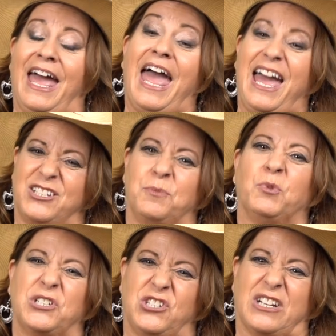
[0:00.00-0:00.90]
hatch
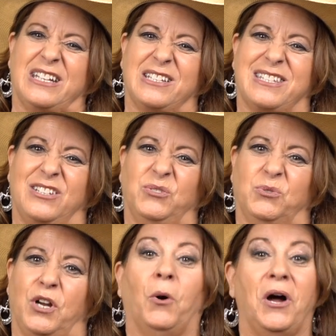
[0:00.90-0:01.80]
more chickens to
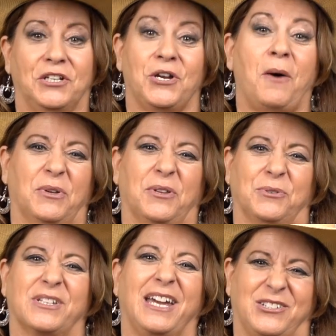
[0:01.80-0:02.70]
go on top of
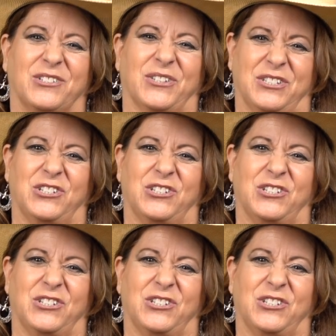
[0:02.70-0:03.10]
those cages of